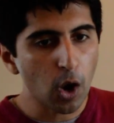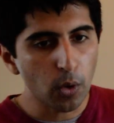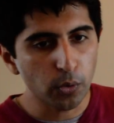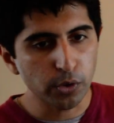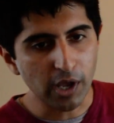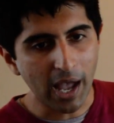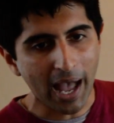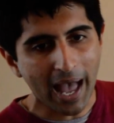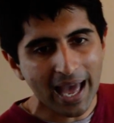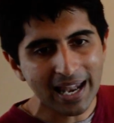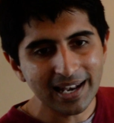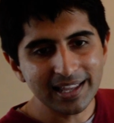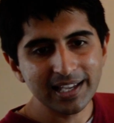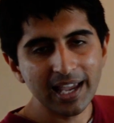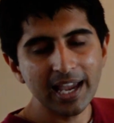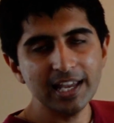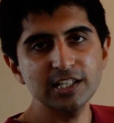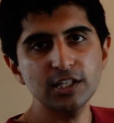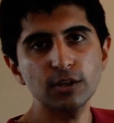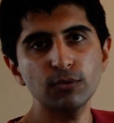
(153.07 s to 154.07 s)
We are
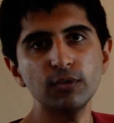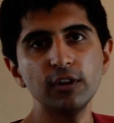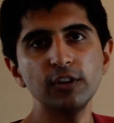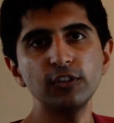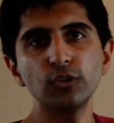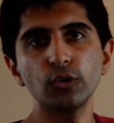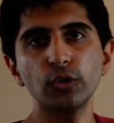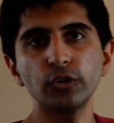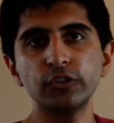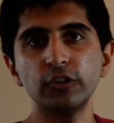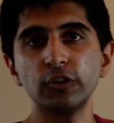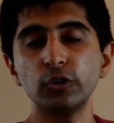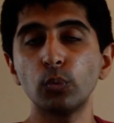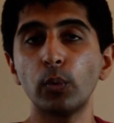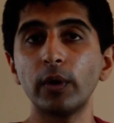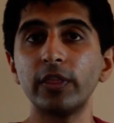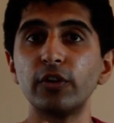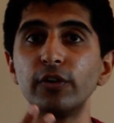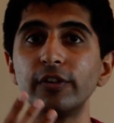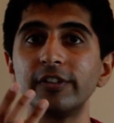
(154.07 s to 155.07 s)
allocating resources
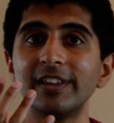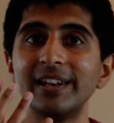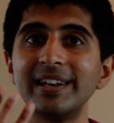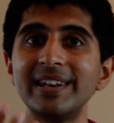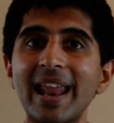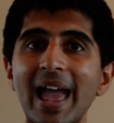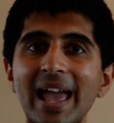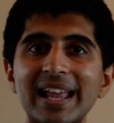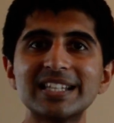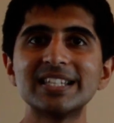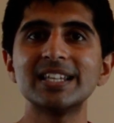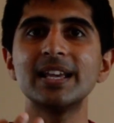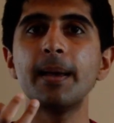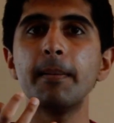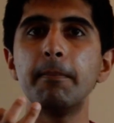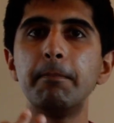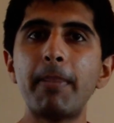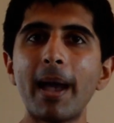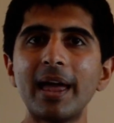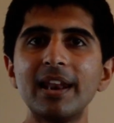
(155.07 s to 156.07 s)
where there is a net
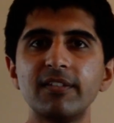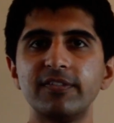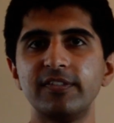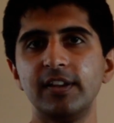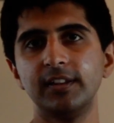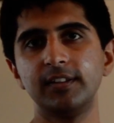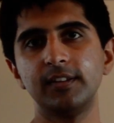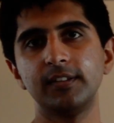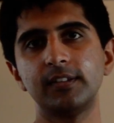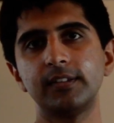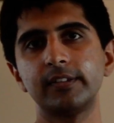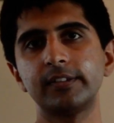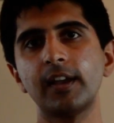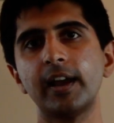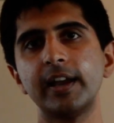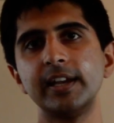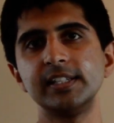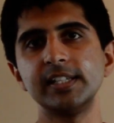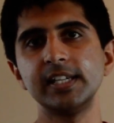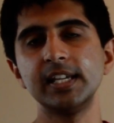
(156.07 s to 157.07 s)
benefit to
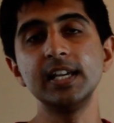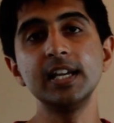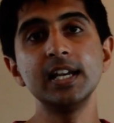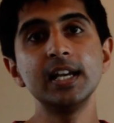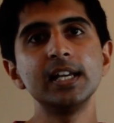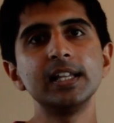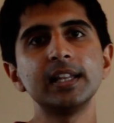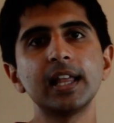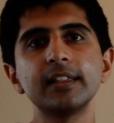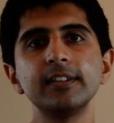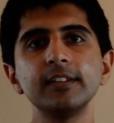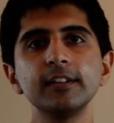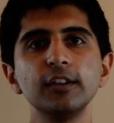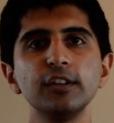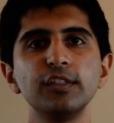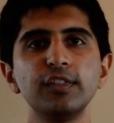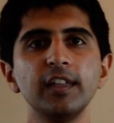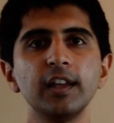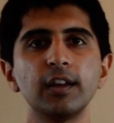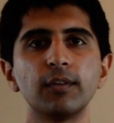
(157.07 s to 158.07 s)
society. That's a
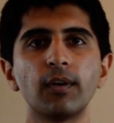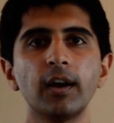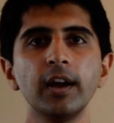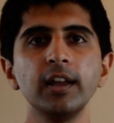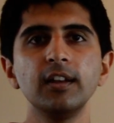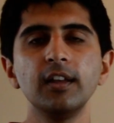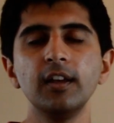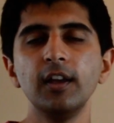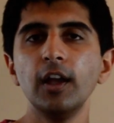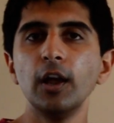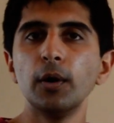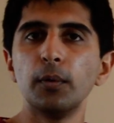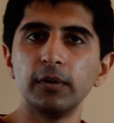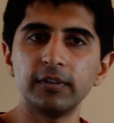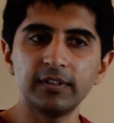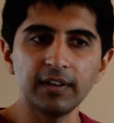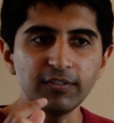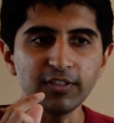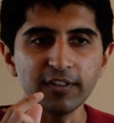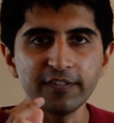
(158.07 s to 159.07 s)
good thing, right?
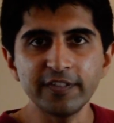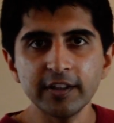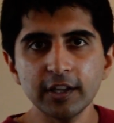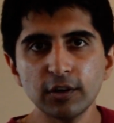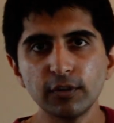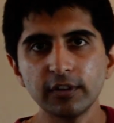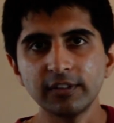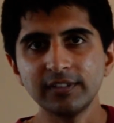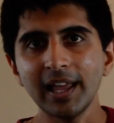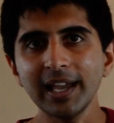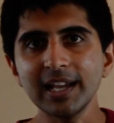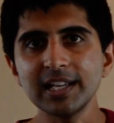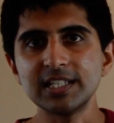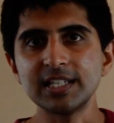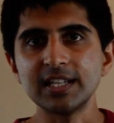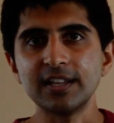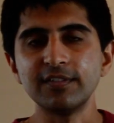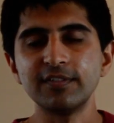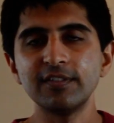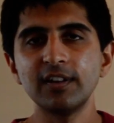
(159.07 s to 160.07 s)
Whereas if the figure is
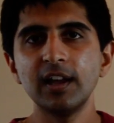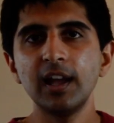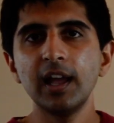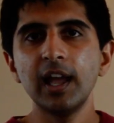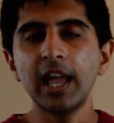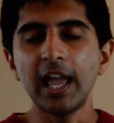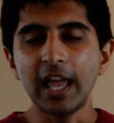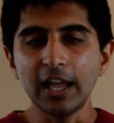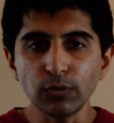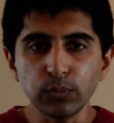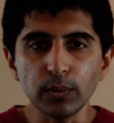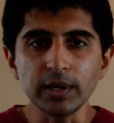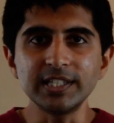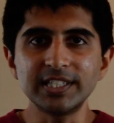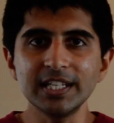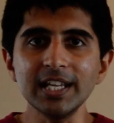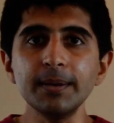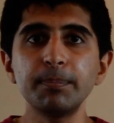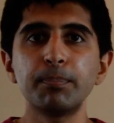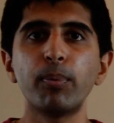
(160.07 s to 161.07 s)
negative, if we
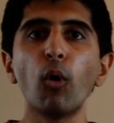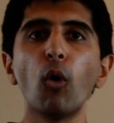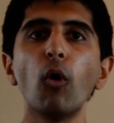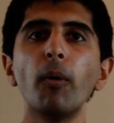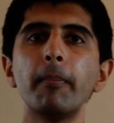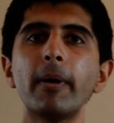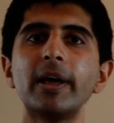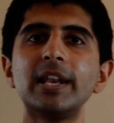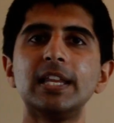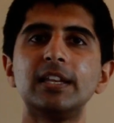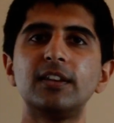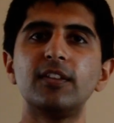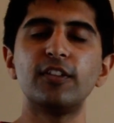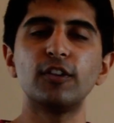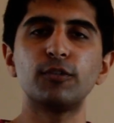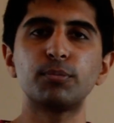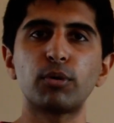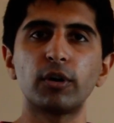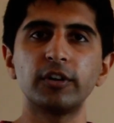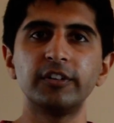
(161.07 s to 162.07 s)
did pour money into
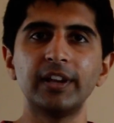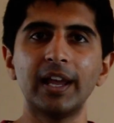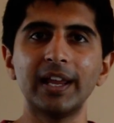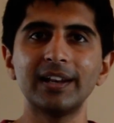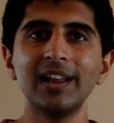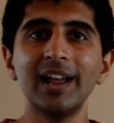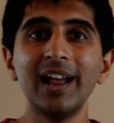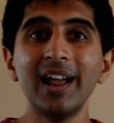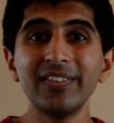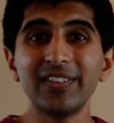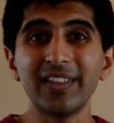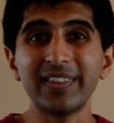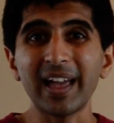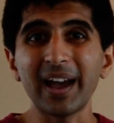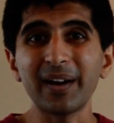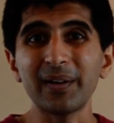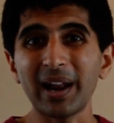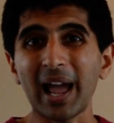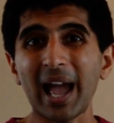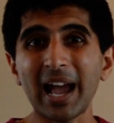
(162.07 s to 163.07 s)
this project, then
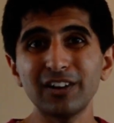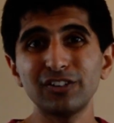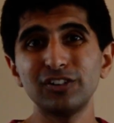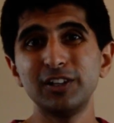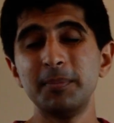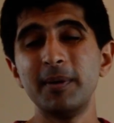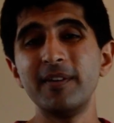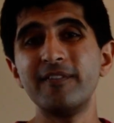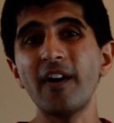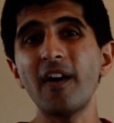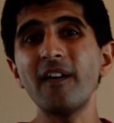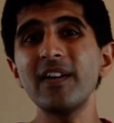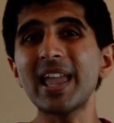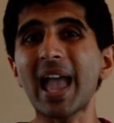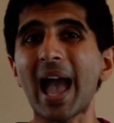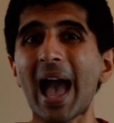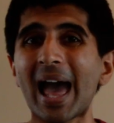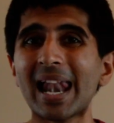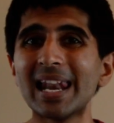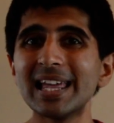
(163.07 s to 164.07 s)
that would actually be very
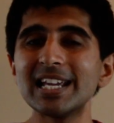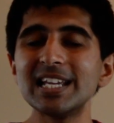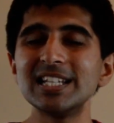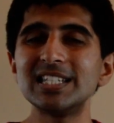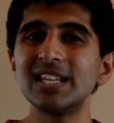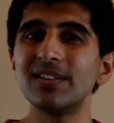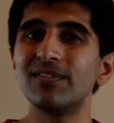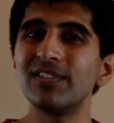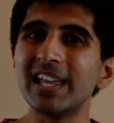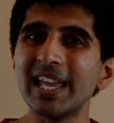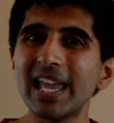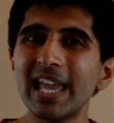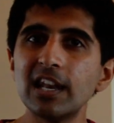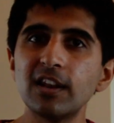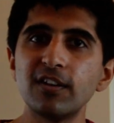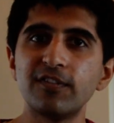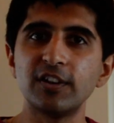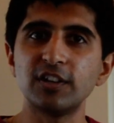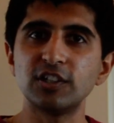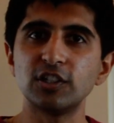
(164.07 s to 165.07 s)
allocatively
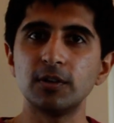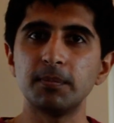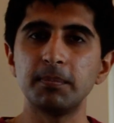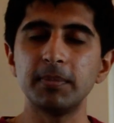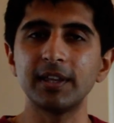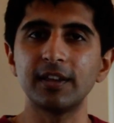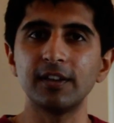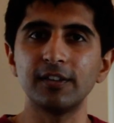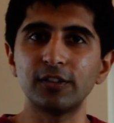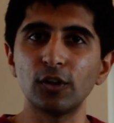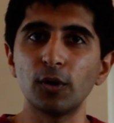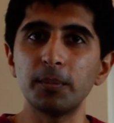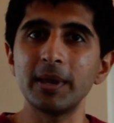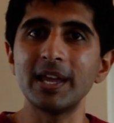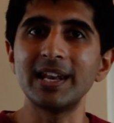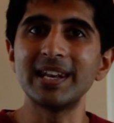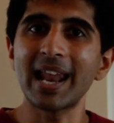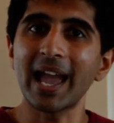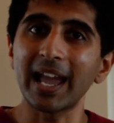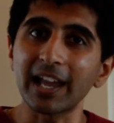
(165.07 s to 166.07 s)
inefficient because there'll
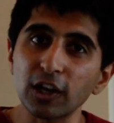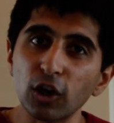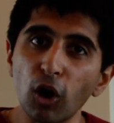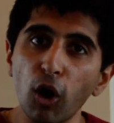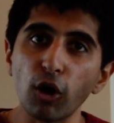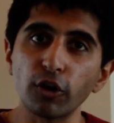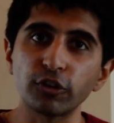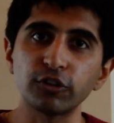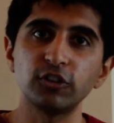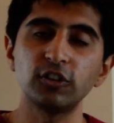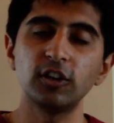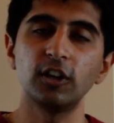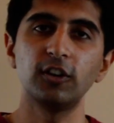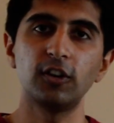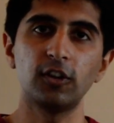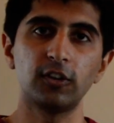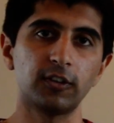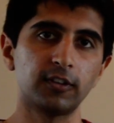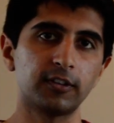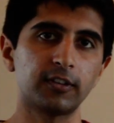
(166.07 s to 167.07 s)
be a net cost
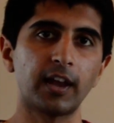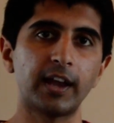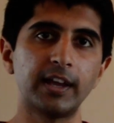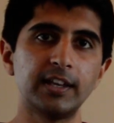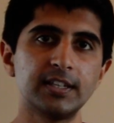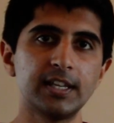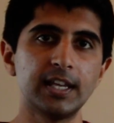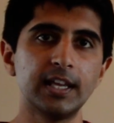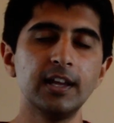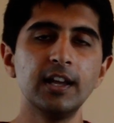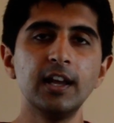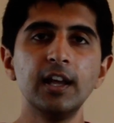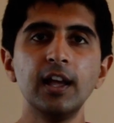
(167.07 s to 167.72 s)
to society.